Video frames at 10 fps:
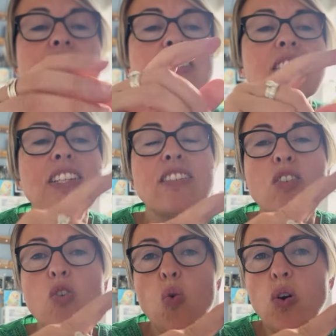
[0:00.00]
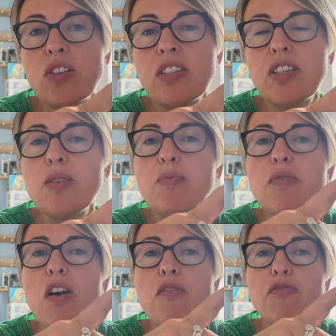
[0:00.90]
this is a
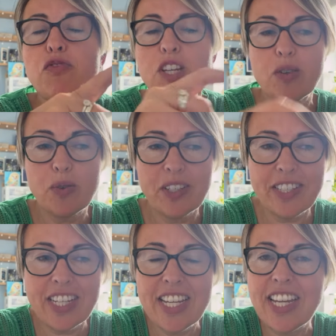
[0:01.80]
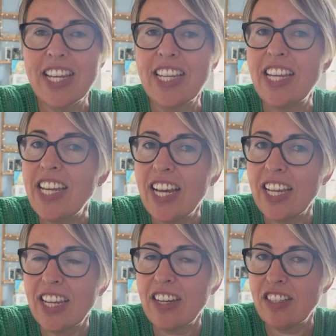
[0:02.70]
quantum frequency
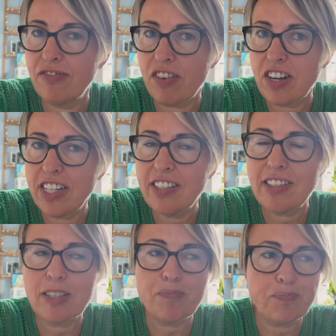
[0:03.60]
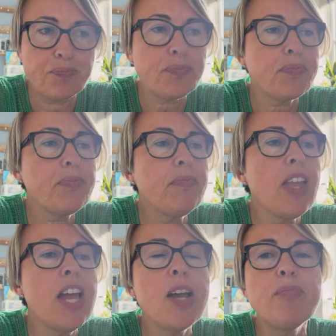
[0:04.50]
healing device
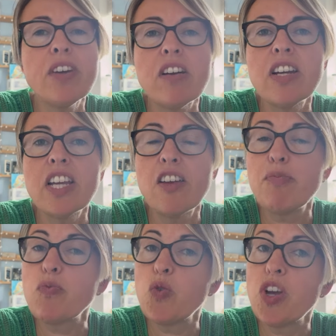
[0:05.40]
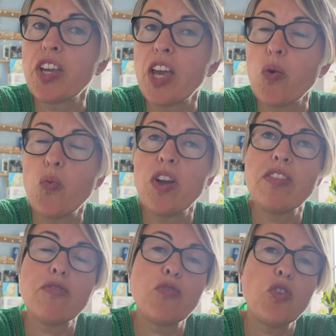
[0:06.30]
that I have been working
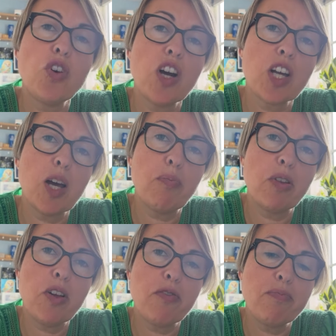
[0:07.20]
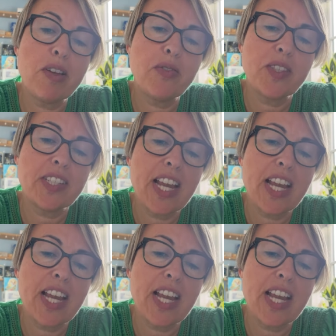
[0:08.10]
with for a couple of months